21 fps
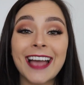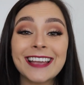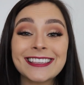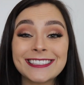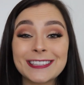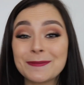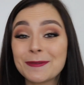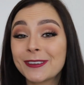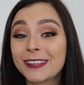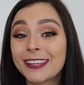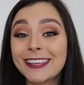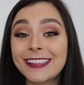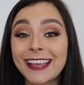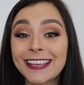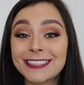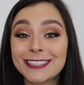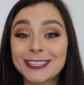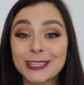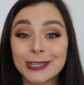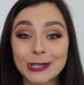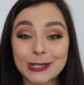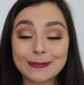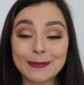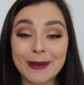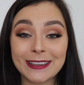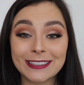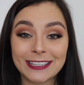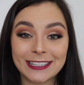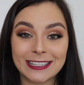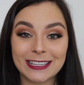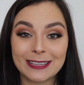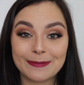I typically like to use my
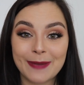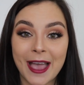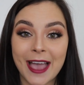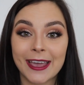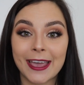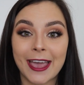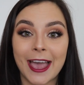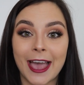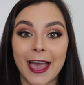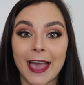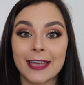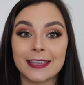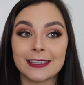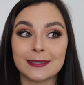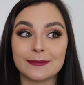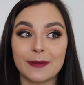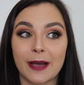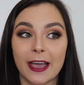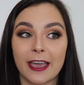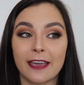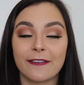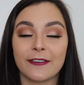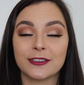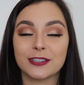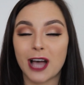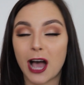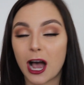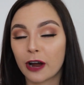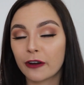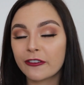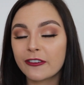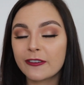Disney bag as my
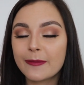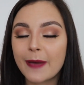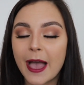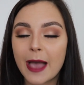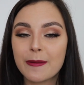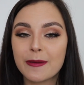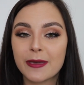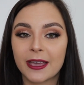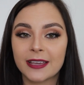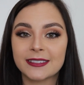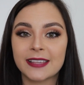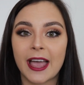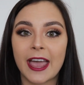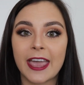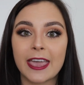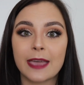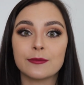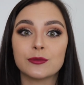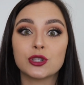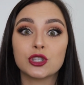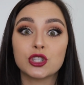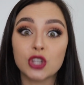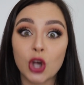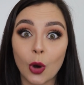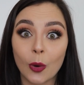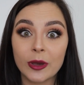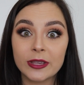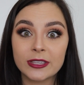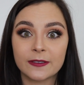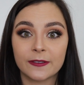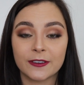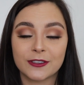photography bag because I am
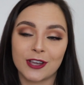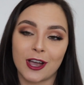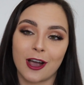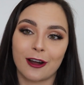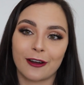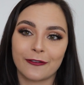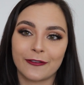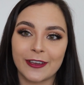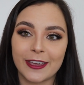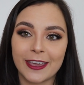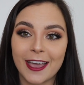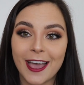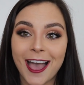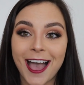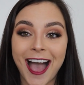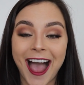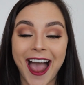so into photography.